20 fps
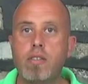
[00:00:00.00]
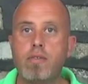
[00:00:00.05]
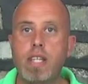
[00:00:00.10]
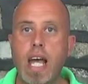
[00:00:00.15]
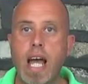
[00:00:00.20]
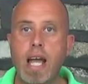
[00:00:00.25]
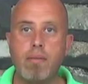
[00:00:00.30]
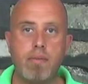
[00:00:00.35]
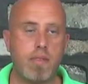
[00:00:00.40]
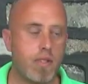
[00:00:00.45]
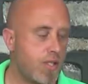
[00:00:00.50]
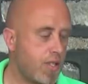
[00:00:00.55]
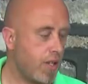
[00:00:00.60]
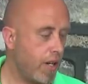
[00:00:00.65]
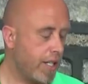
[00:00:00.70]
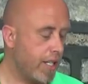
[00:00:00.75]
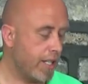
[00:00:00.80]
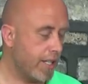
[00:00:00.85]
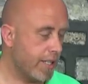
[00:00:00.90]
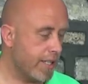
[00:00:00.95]
down the
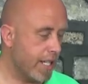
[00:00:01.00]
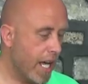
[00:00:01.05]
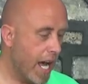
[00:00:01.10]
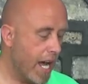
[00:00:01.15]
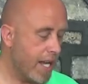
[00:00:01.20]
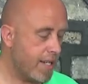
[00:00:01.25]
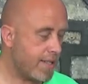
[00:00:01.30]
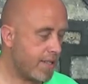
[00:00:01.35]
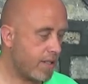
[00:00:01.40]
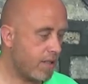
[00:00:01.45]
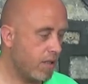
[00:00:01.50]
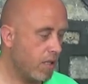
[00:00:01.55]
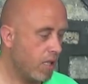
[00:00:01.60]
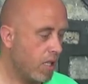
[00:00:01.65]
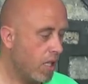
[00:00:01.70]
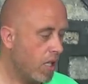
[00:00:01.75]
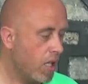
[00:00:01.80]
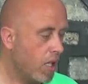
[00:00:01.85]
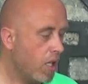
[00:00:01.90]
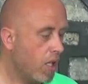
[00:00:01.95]
side of the desk,
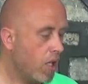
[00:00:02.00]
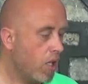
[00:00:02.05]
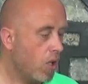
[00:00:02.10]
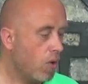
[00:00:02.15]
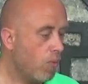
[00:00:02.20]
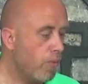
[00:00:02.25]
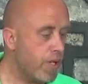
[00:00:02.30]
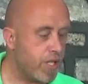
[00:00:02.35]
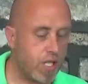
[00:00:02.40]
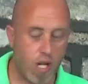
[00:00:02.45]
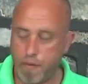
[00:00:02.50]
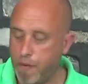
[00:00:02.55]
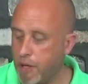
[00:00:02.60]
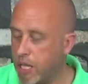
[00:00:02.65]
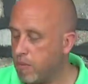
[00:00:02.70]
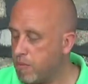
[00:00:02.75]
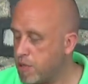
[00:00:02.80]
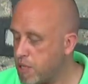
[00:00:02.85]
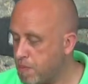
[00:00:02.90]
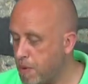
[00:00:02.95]
which I
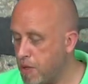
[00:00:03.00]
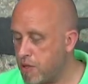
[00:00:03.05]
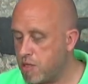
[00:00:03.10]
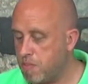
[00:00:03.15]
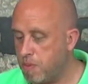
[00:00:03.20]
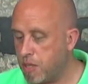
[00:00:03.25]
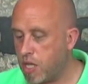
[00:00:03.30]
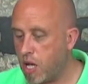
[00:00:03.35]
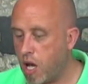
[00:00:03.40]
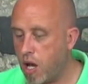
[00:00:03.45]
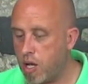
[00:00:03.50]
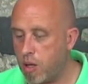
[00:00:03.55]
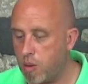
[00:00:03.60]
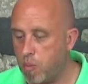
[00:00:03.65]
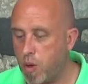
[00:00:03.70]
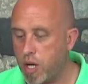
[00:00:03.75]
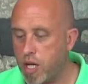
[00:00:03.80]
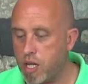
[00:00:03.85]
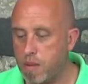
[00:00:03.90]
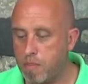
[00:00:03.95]
think was supposed to be going
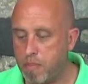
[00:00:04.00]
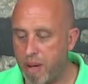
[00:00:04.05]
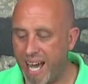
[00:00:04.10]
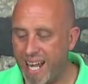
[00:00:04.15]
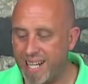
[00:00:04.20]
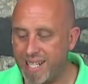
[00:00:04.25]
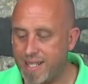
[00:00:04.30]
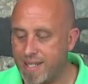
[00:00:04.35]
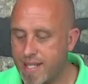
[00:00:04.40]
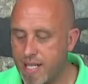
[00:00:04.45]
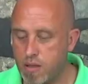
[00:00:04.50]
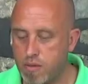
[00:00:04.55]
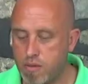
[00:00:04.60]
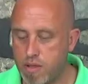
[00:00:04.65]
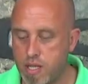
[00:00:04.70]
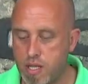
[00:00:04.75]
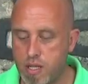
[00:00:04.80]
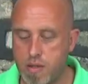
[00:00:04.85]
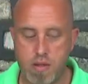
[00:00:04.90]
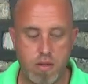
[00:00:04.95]
in one of the pan and
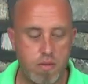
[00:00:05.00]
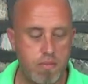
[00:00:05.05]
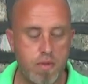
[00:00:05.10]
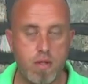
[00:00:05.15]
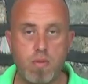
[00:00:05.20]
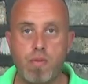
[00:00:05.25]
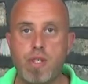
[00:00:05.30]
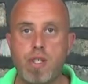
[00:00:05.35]
tilt systems,